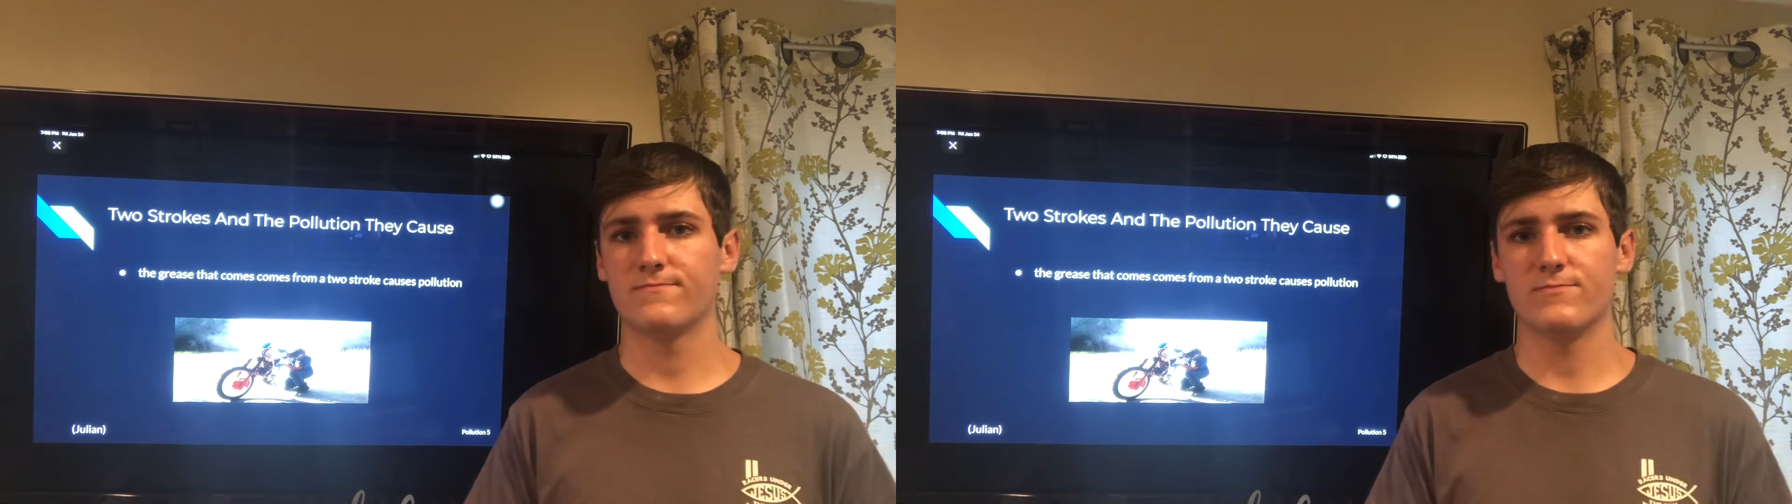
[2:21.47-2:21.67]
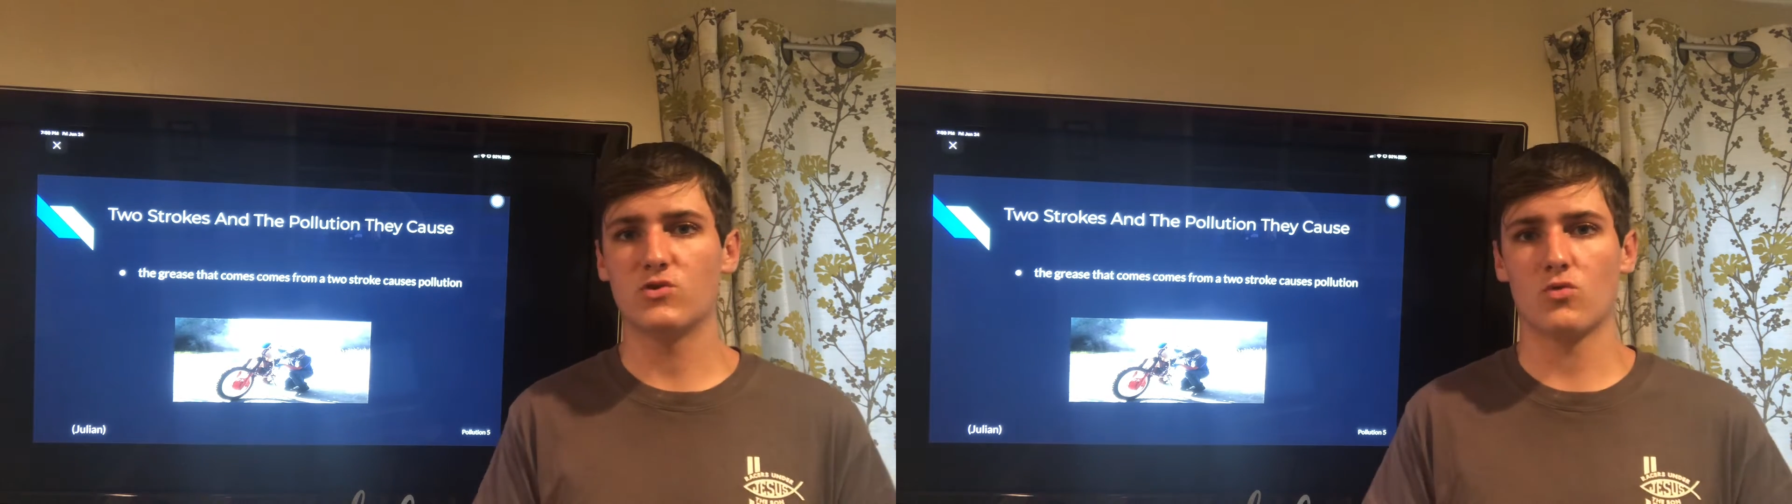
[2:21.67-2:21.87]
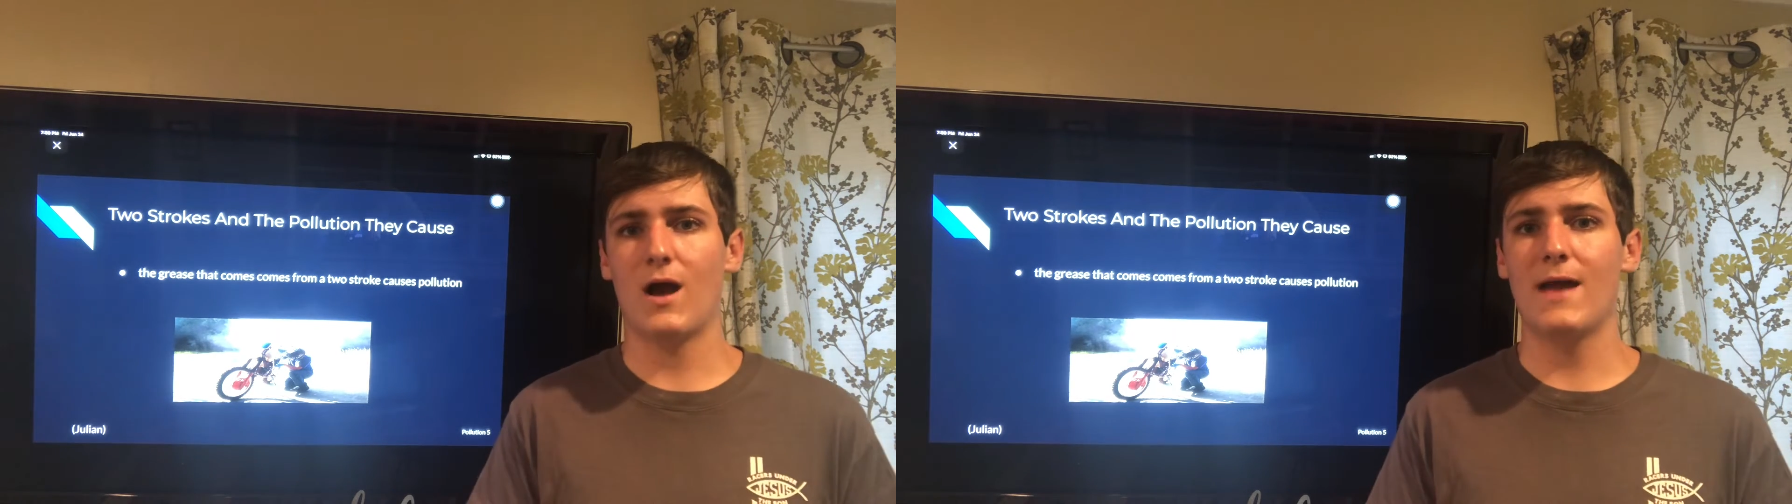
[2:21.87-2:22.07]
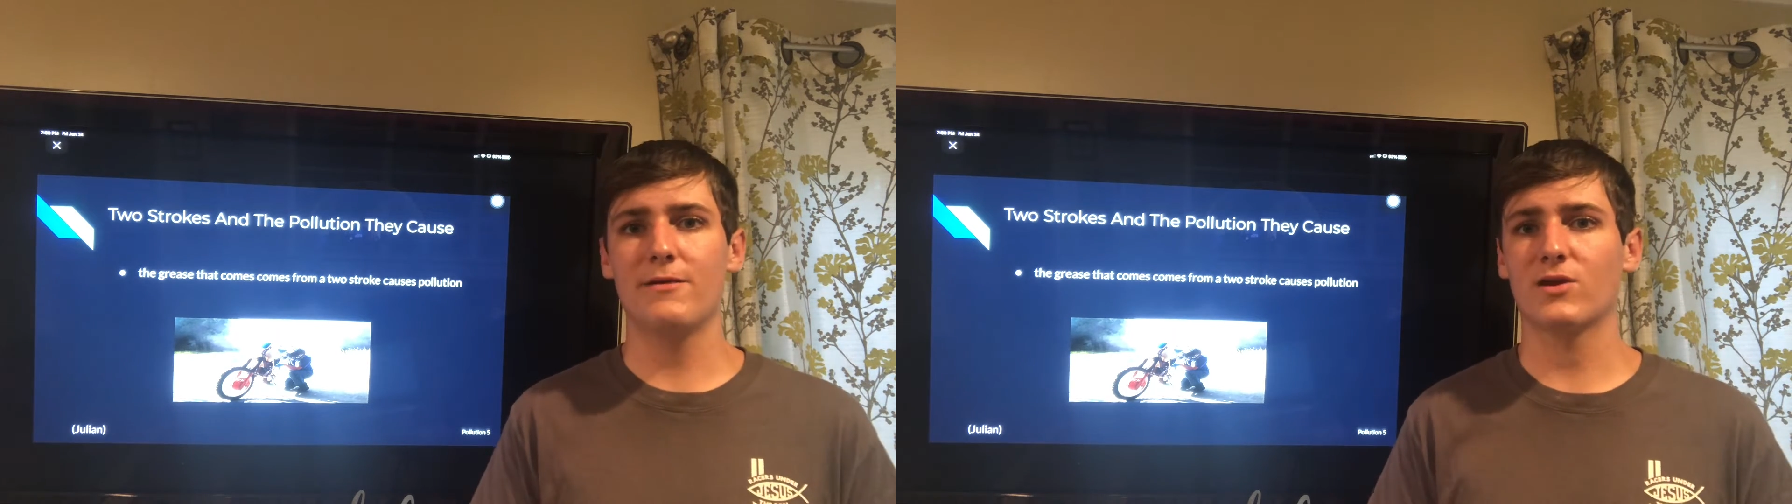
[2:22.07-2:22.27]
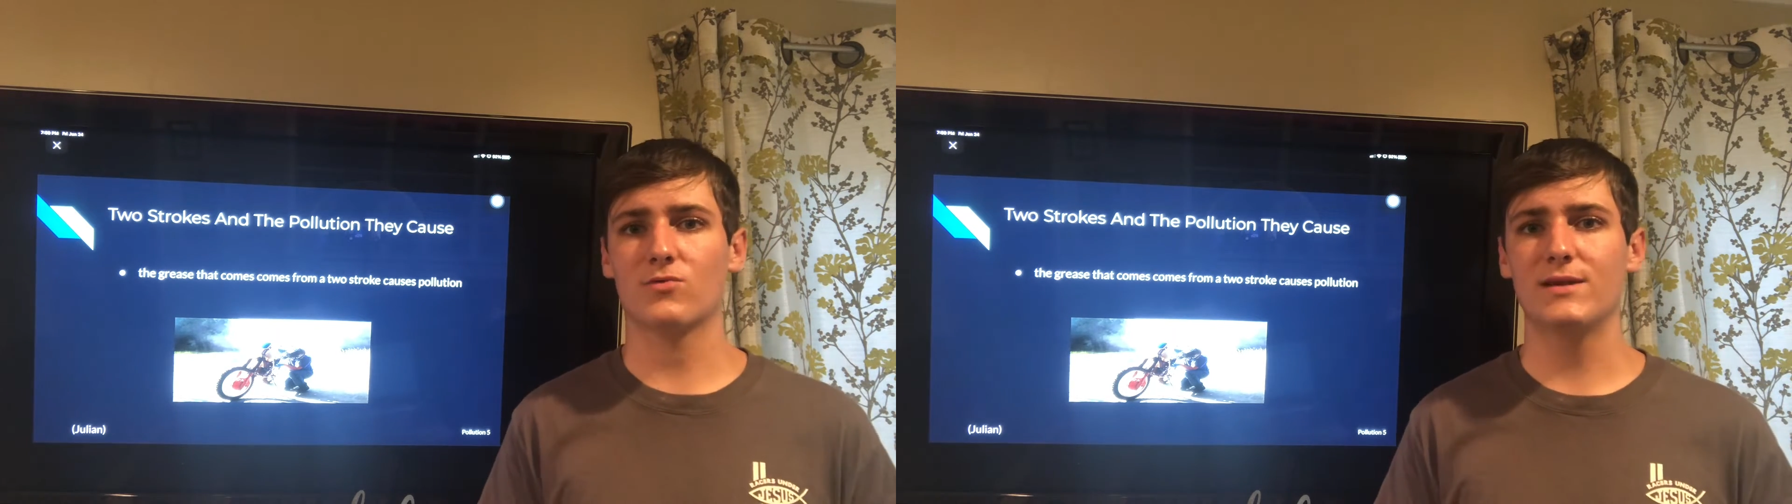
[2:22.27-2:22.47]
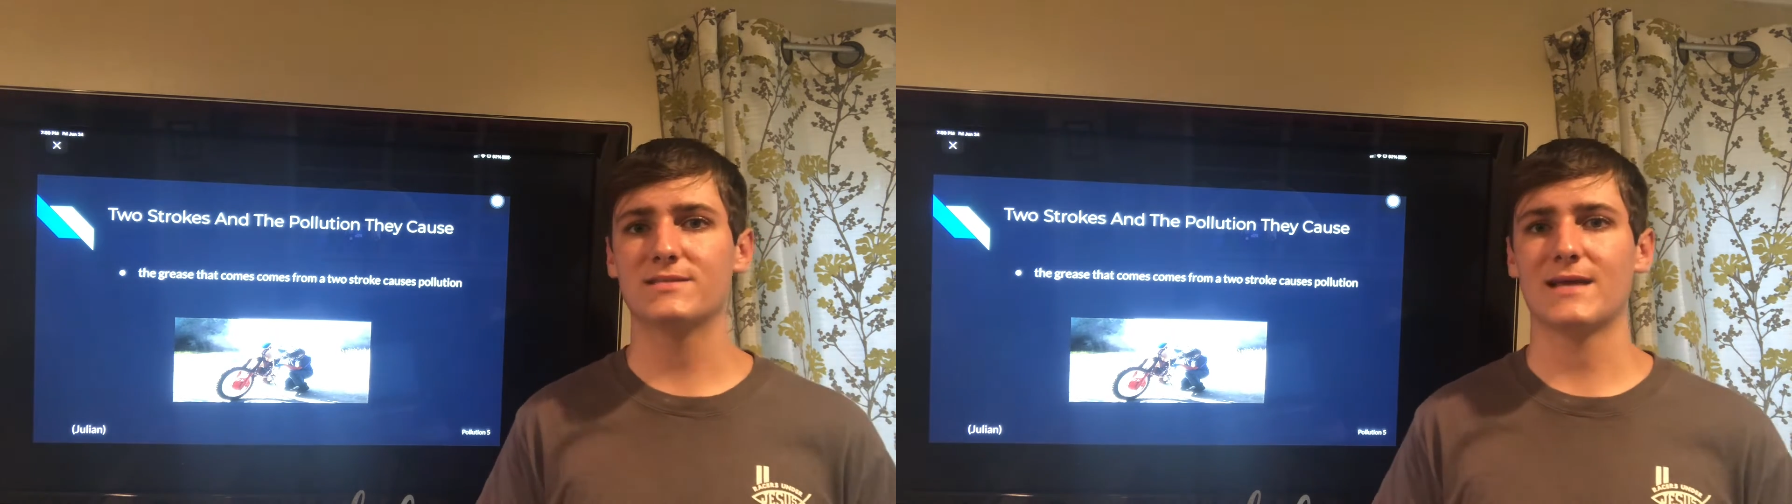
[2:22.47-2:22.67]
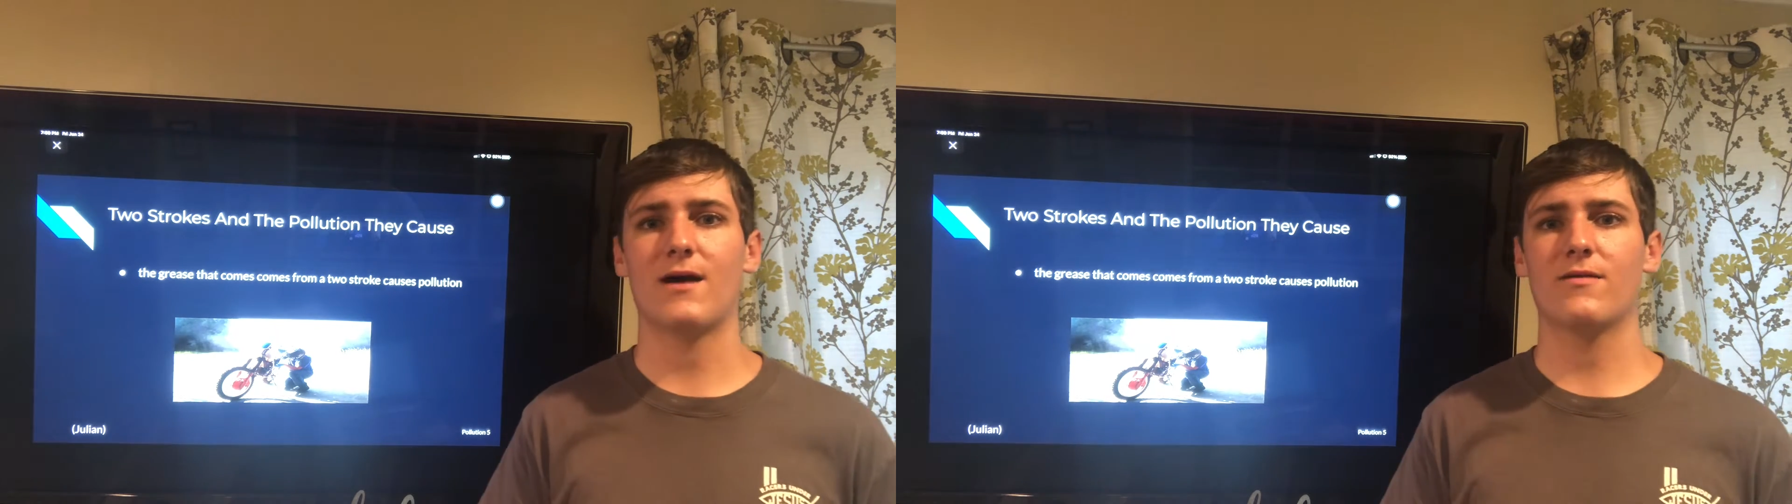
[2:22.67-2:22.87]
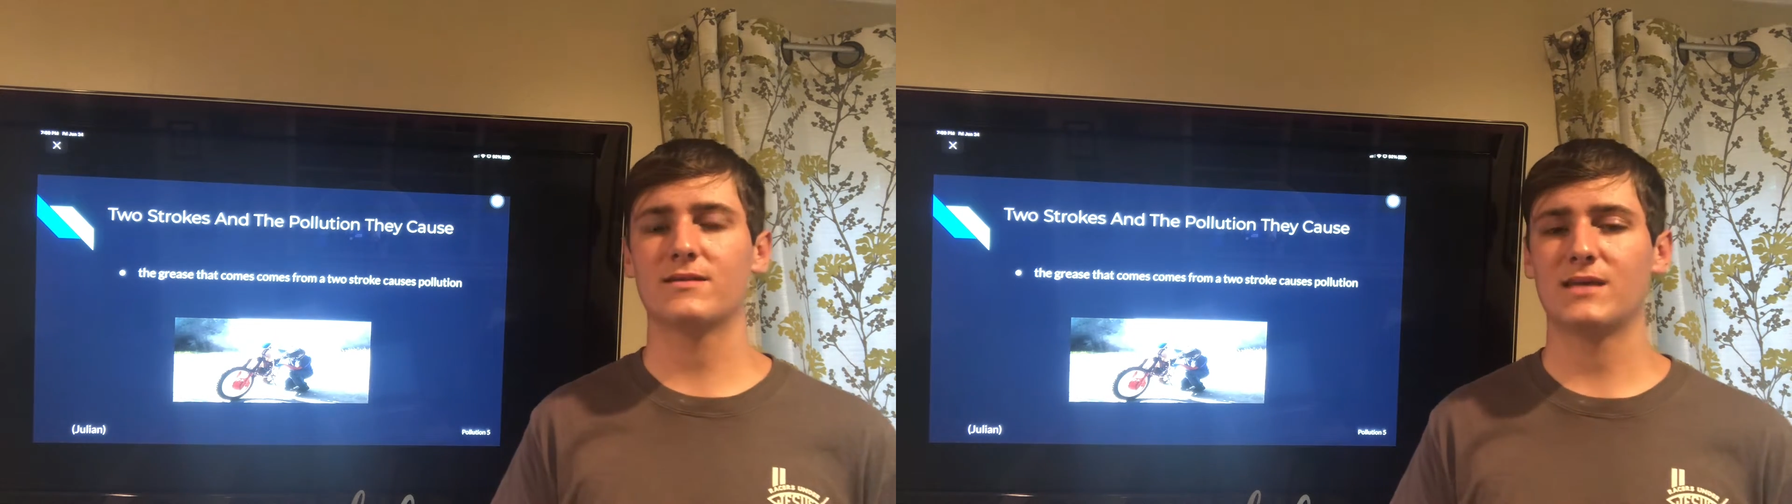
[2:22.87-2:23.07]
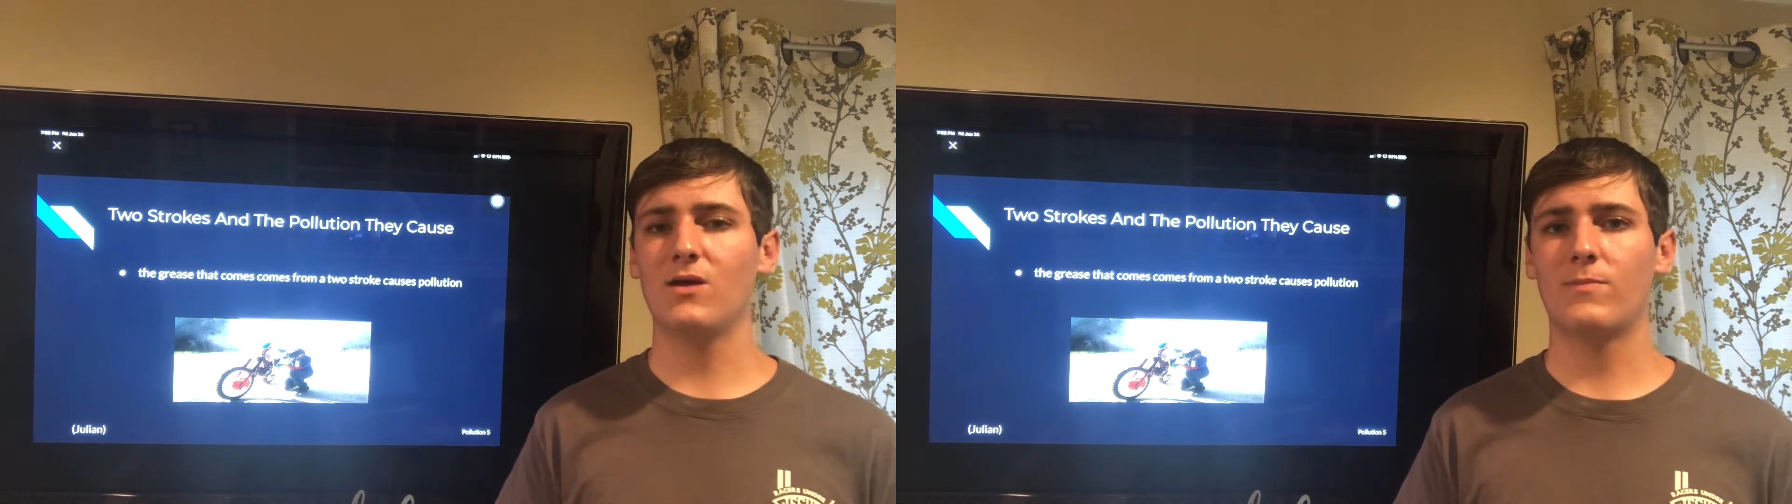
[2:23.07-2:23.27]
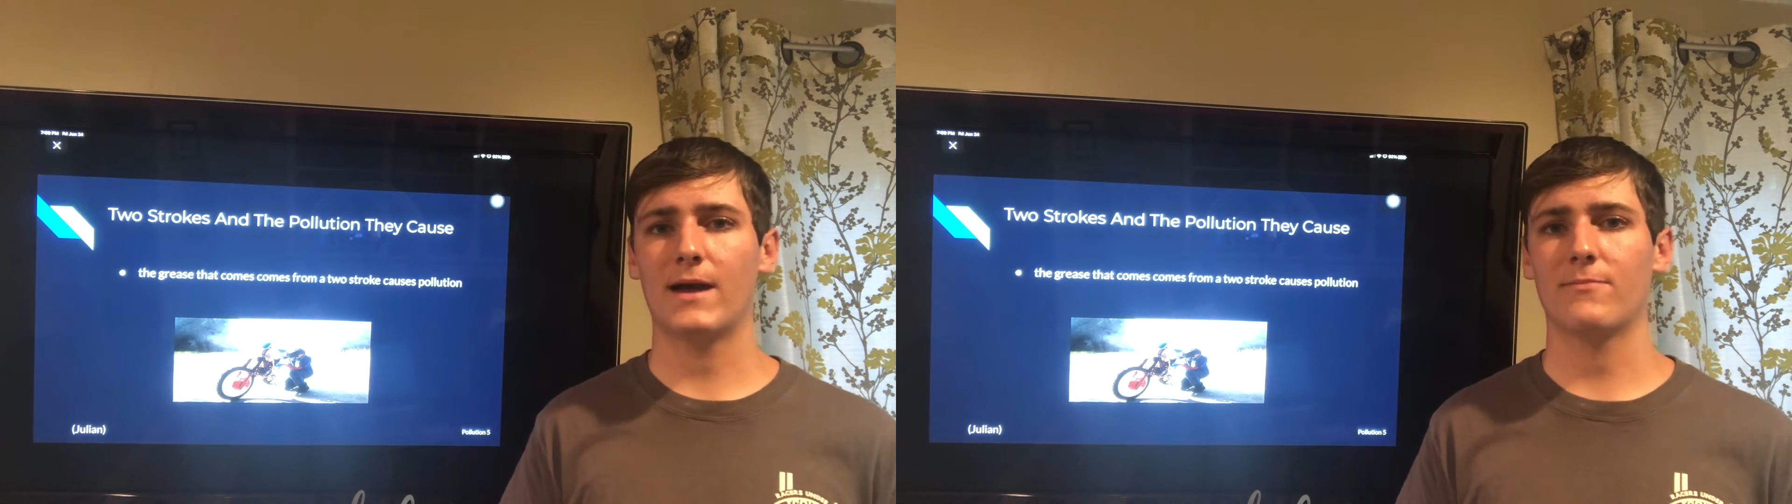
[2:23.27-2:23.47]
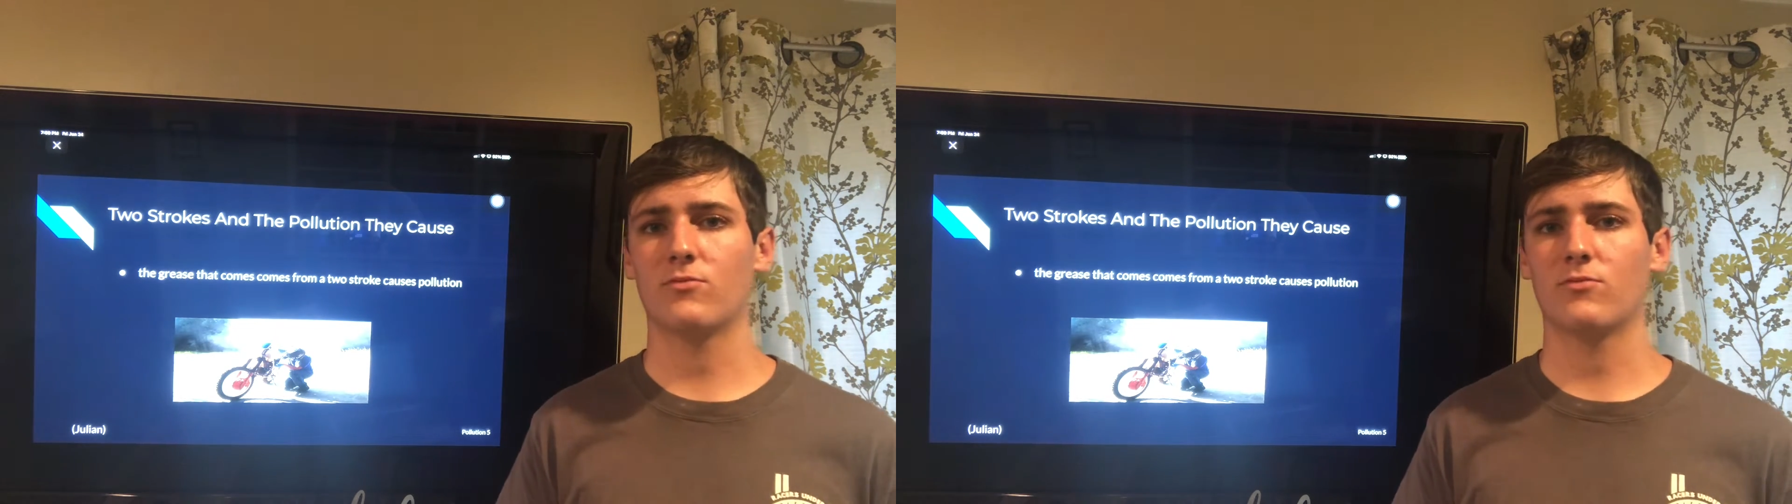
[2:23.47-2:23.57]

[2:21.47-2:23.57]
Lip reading: grime and grease out of the tailpipe,